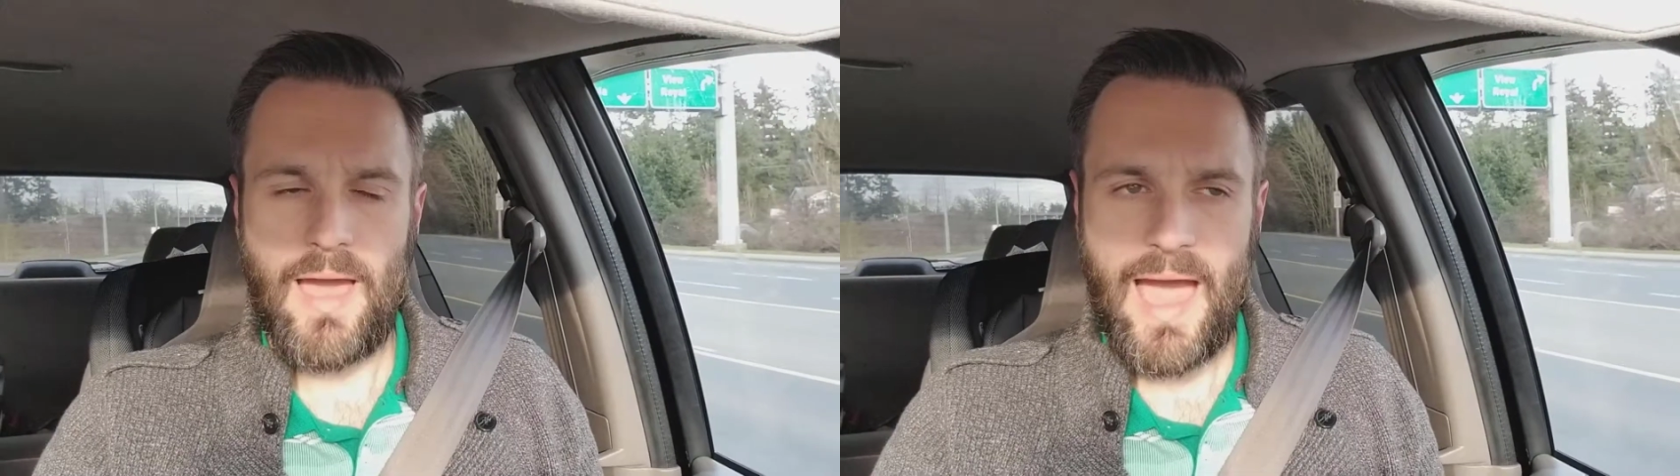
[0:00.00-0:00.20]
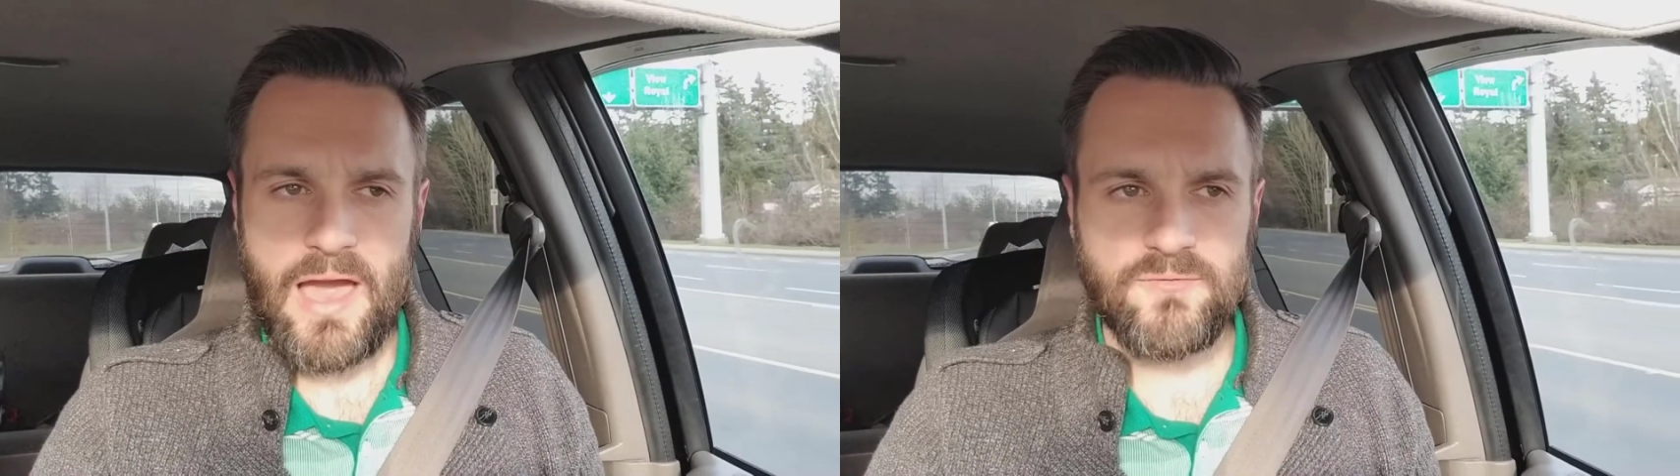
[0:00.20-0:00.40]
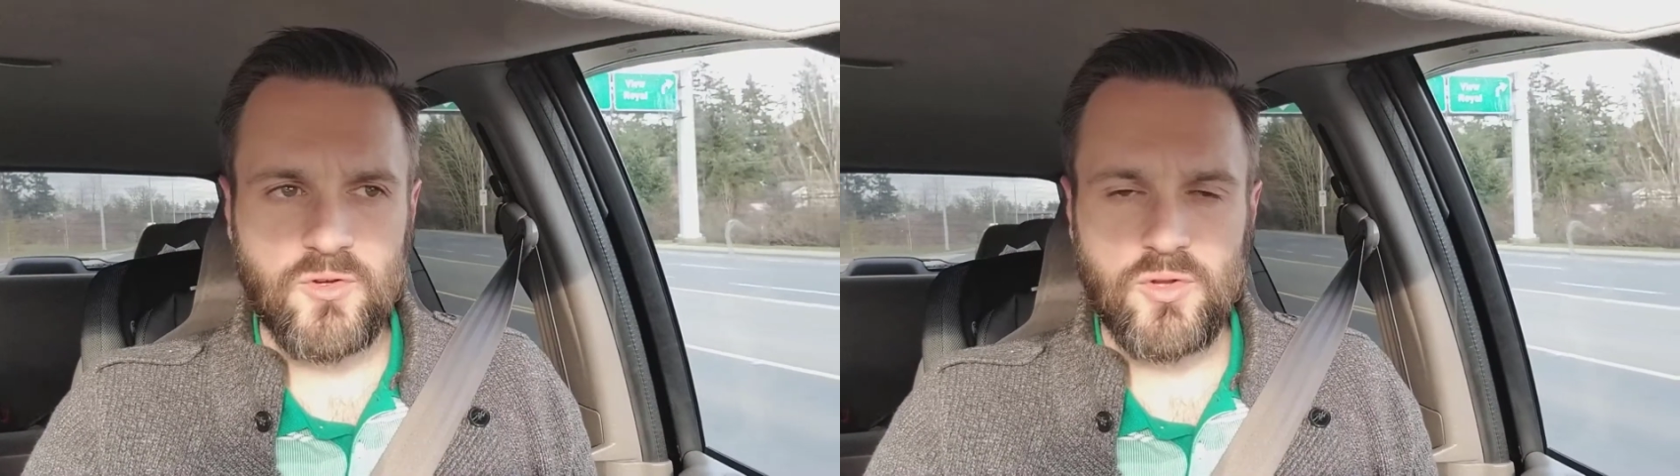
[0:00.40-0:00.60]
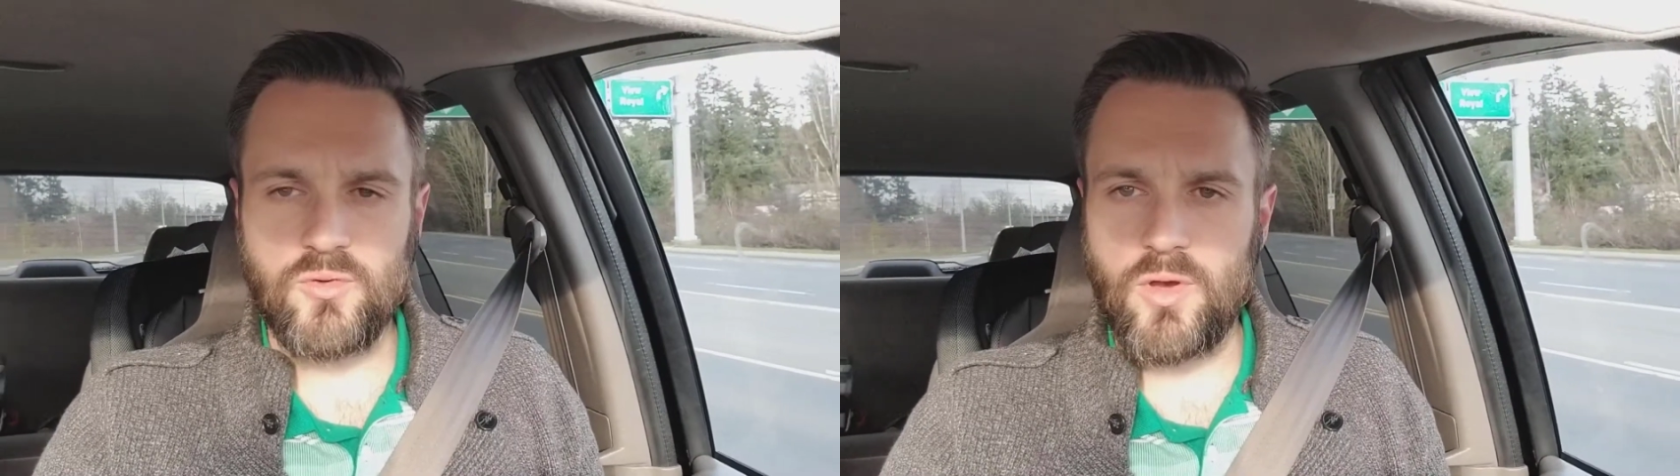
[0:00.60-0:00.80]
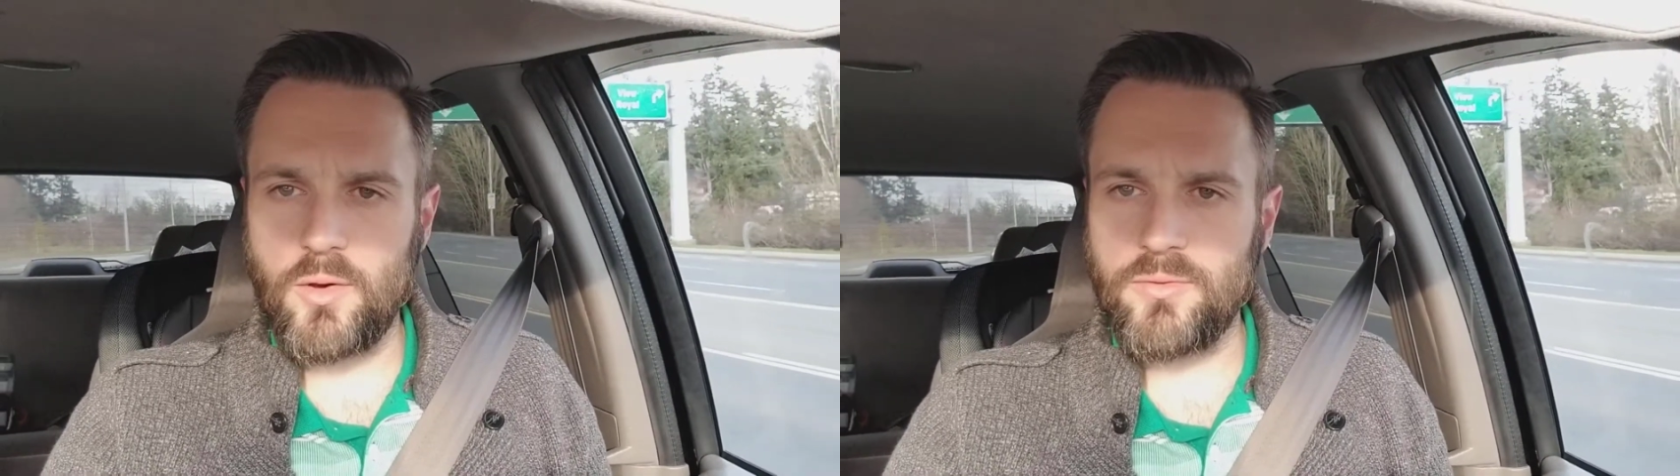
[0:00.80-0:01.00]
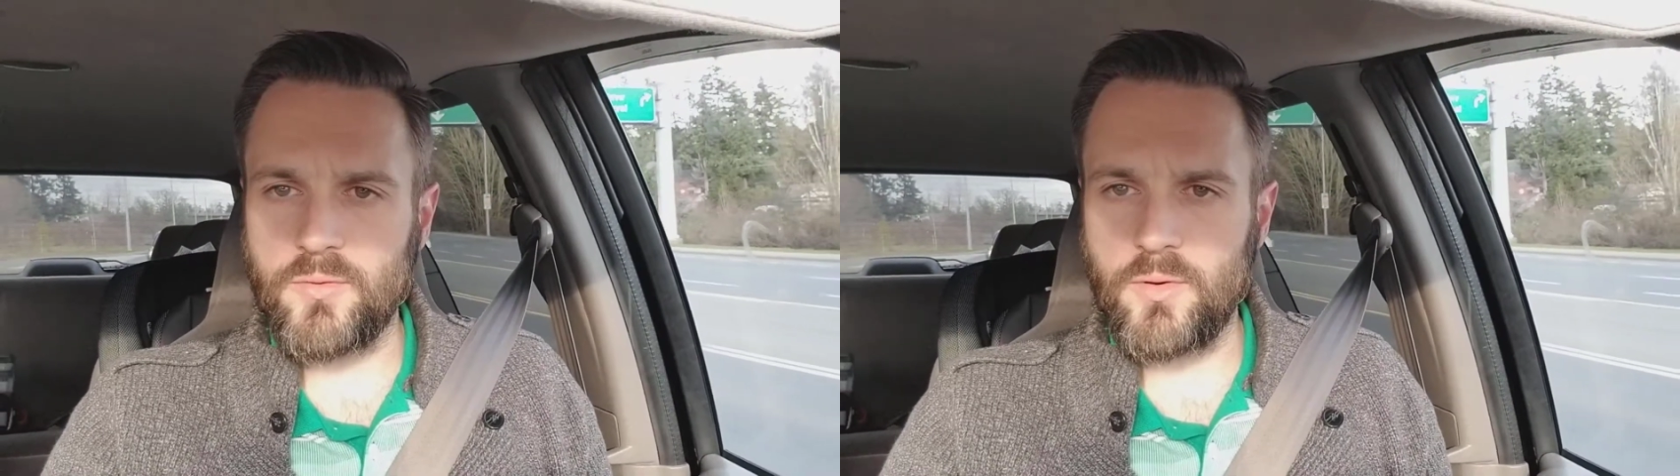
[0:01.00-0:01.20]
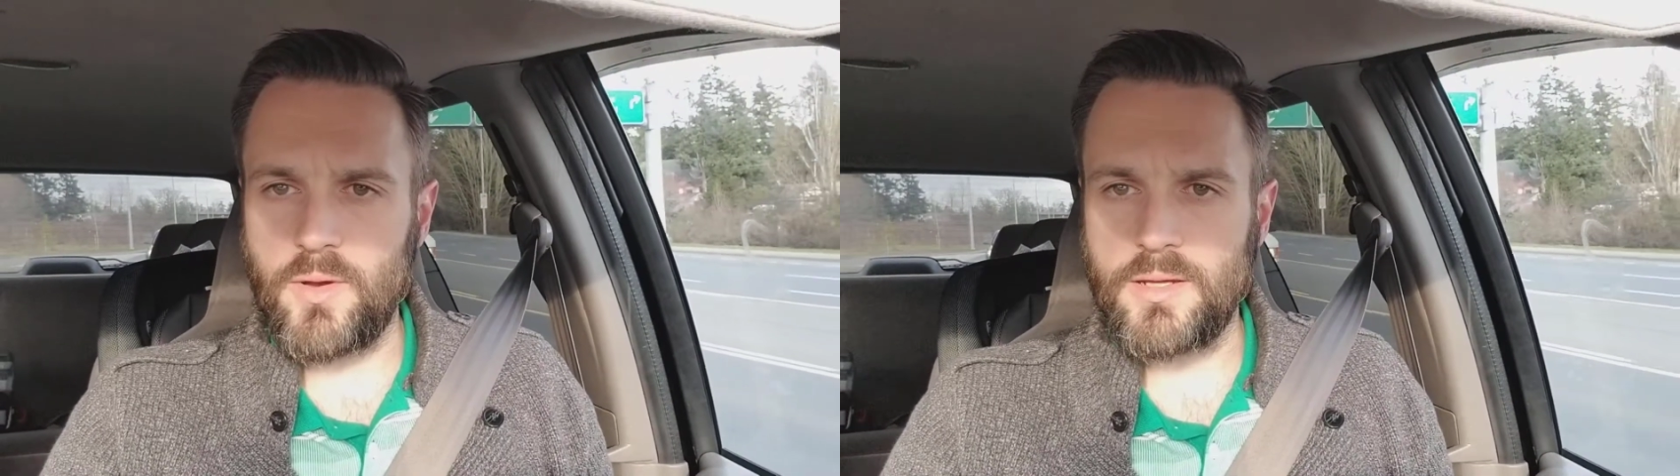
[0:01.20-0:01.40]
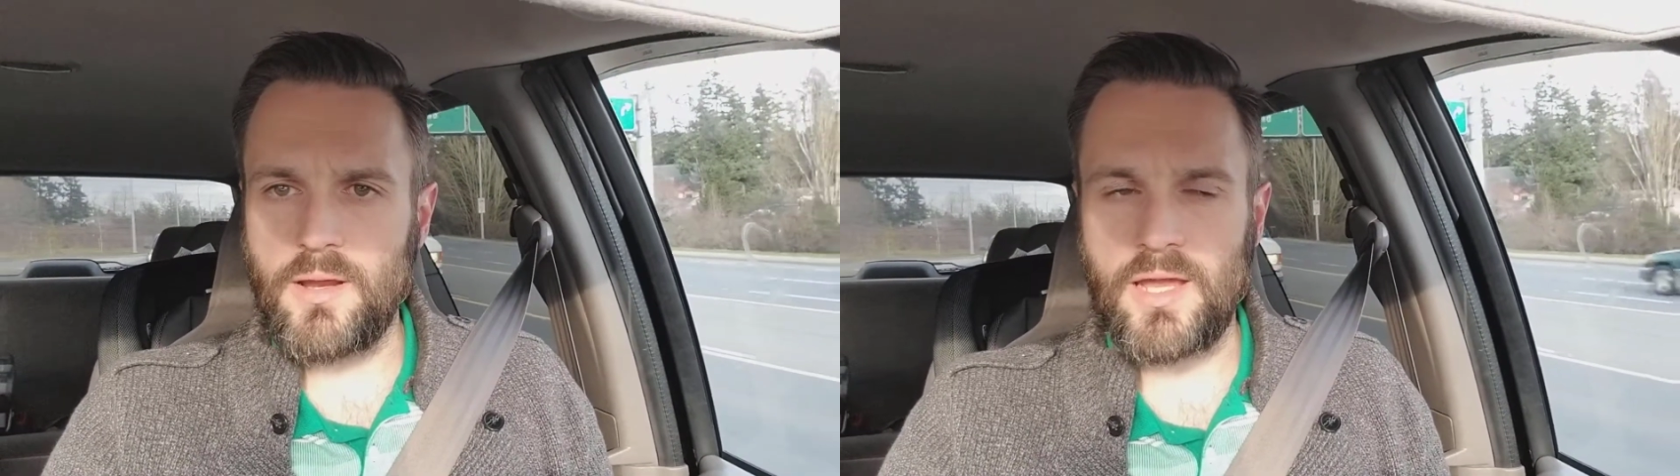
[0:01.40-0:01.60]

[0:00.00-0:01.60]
after you go through it